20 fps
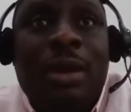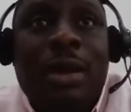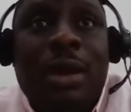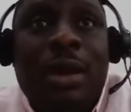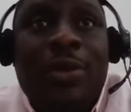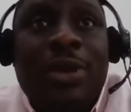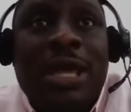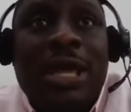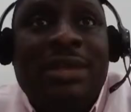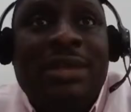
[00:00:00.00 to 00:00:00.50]
It
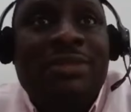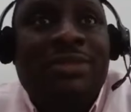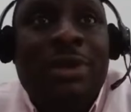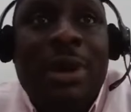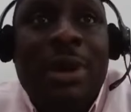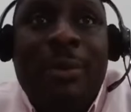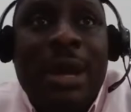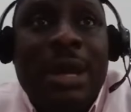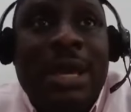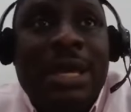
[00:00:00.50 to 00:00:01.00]
was as if they
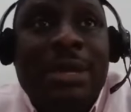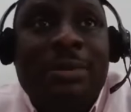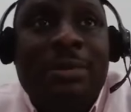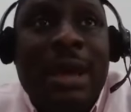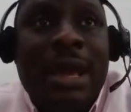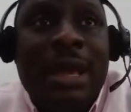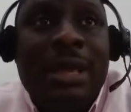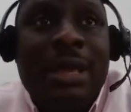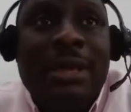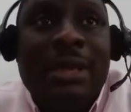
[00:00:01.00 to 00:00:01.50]
were marking
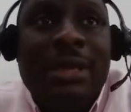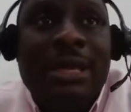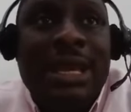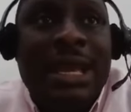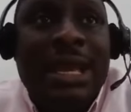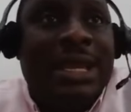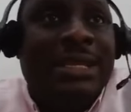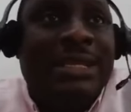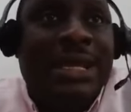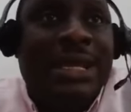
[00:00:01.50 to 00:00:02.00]
my
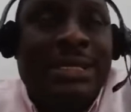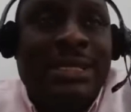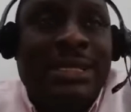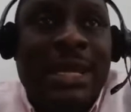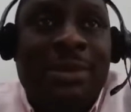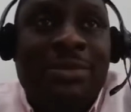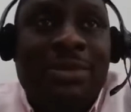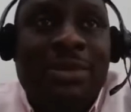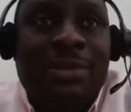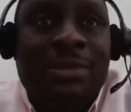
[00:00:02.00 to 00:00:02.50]
English
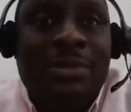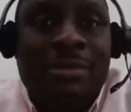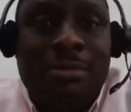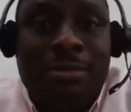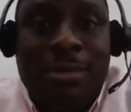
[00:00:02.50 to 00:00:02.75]
exams.